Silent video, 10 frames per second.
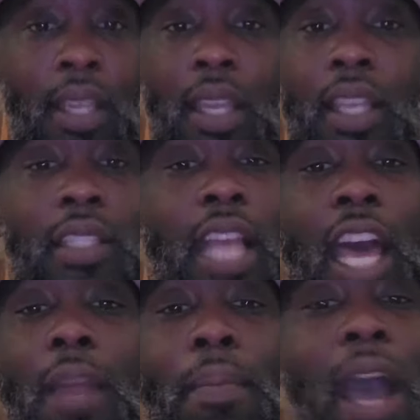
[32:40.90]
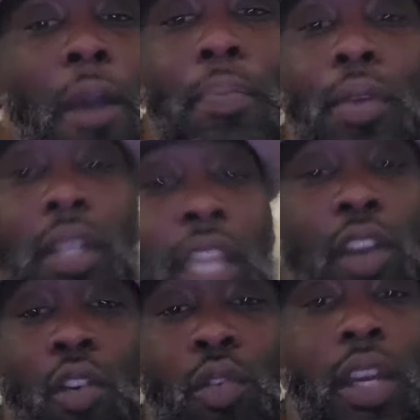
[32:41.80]
It's not about putting their
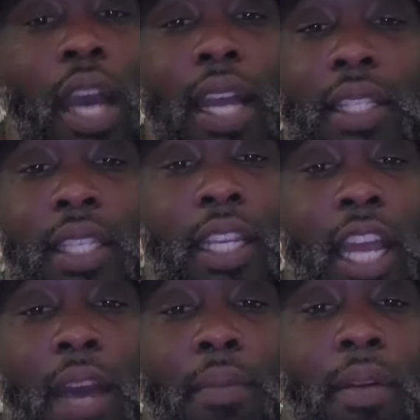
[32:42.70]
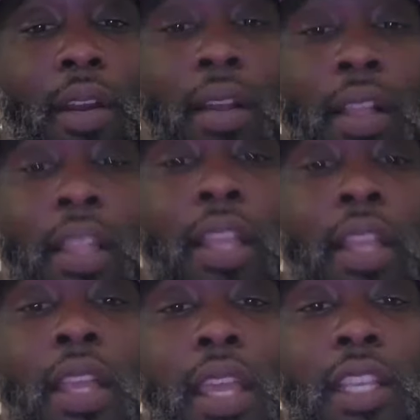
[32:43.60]
own content out, bruh.
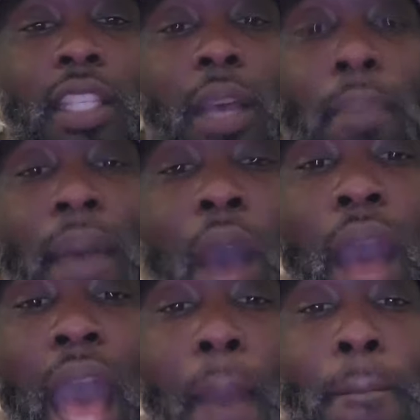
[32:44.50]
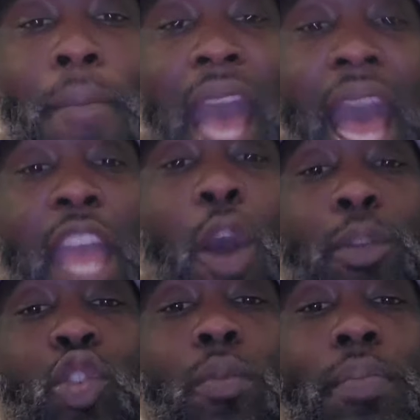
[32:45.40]
It's about I
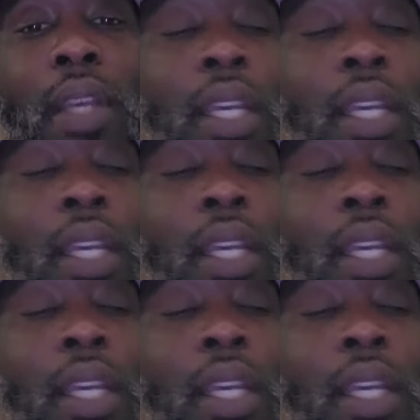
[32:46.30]
helped you.